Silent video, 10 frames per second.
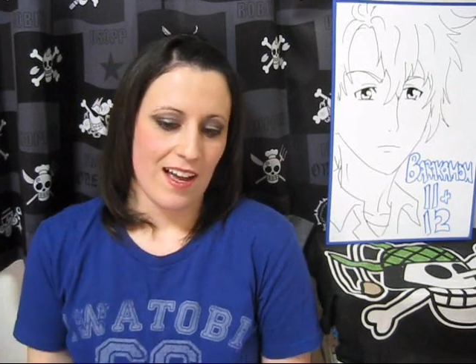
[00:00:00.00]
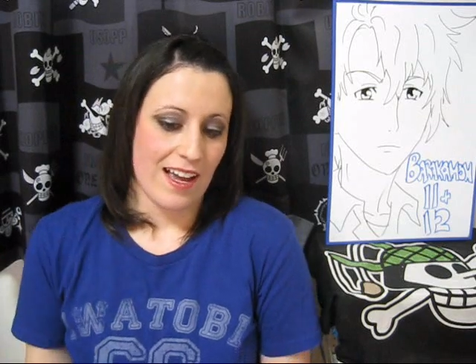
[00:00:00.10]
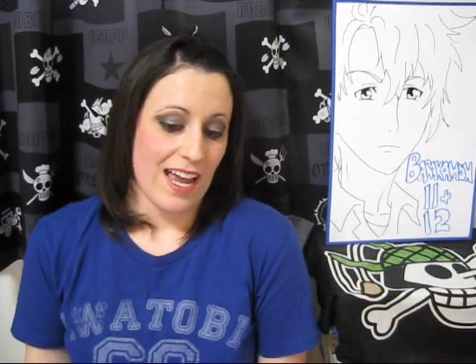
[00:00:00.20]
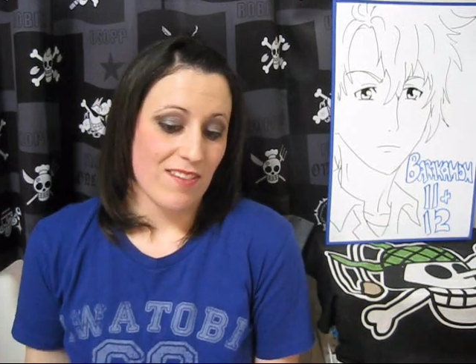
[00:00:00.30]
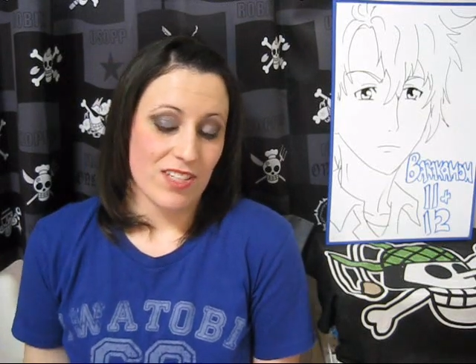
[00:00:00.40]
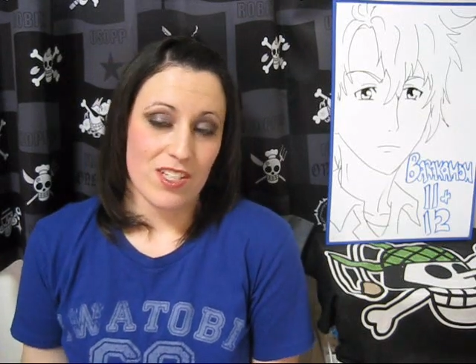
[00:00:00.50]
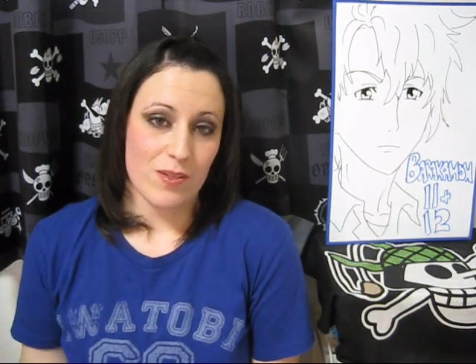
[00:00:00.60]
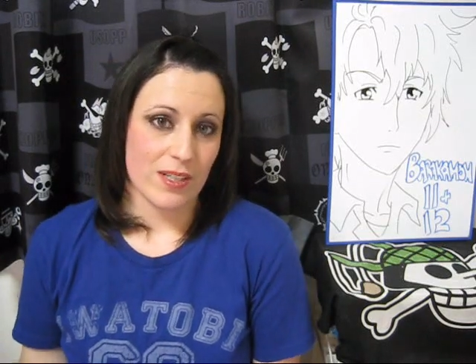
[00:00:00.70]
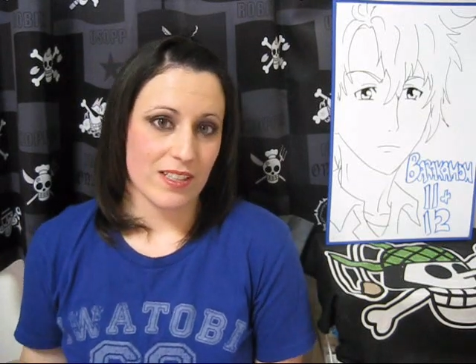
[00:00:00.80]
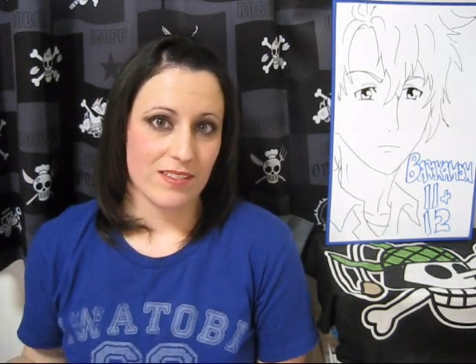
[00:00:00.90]
I have to
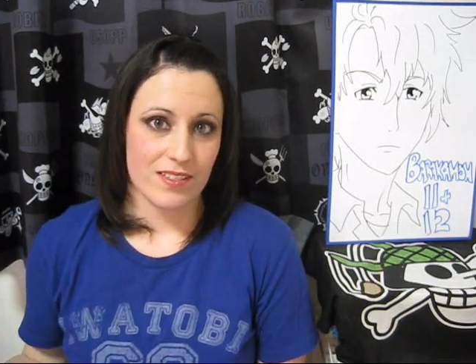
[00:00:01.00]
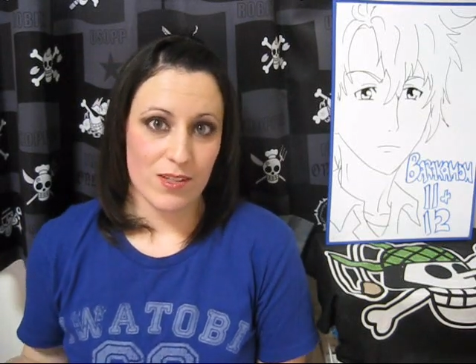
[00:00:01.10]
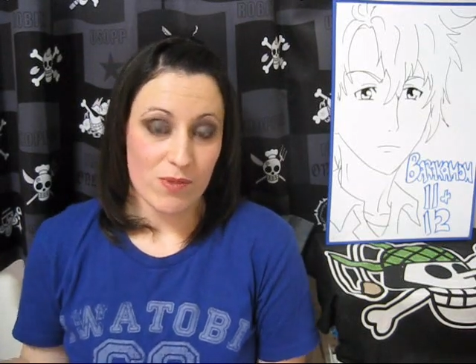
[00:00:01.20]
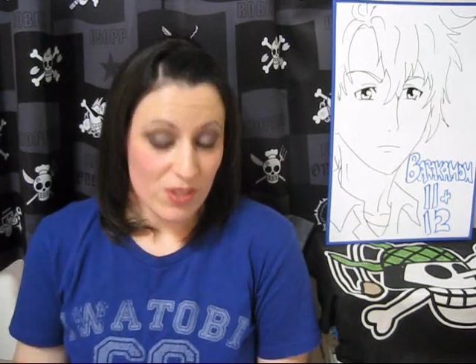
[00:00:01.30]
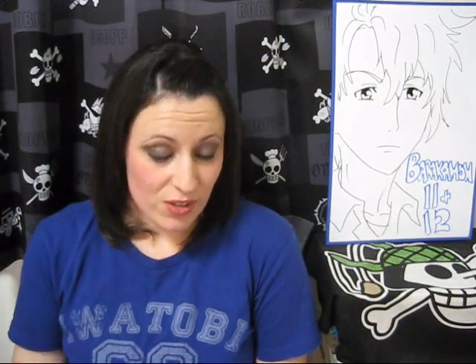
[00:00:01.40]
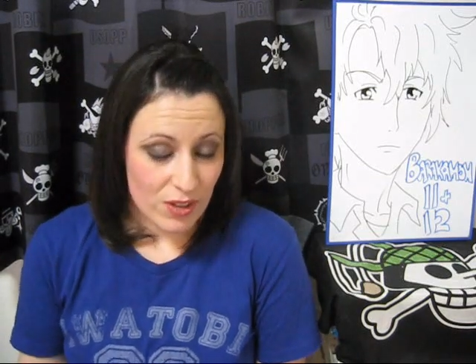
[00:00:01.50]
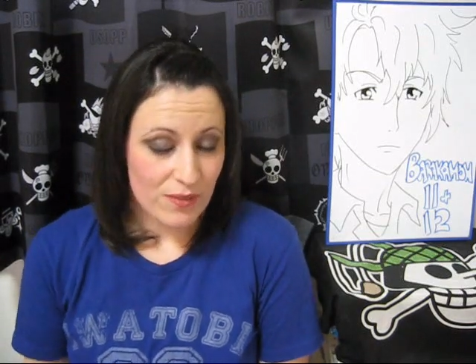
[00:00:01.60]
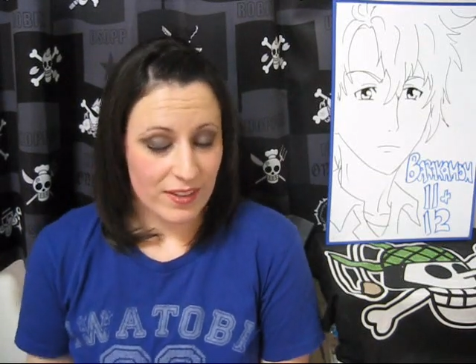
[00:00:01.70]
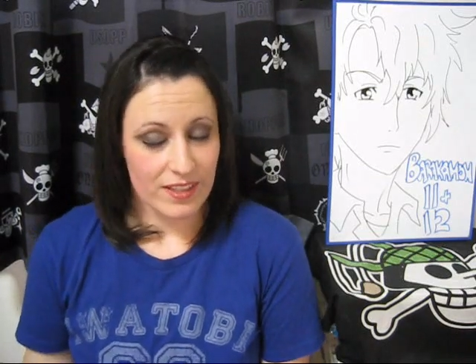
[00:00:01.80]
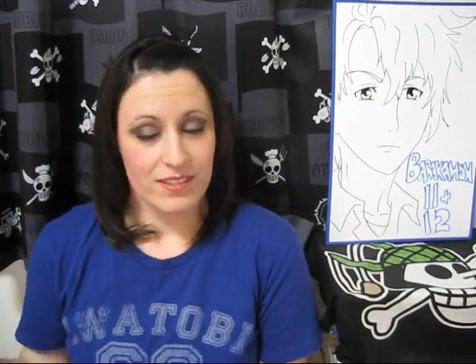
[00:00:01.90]
do it. You
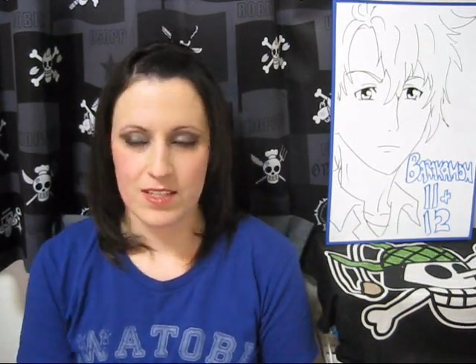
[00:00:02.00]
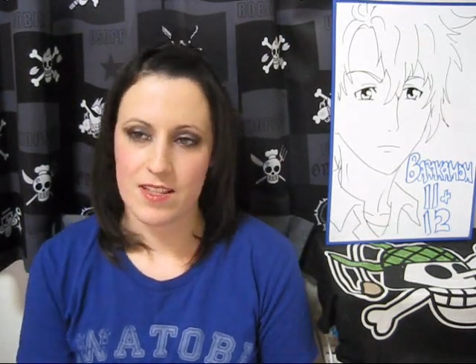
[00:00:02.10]
deserve it.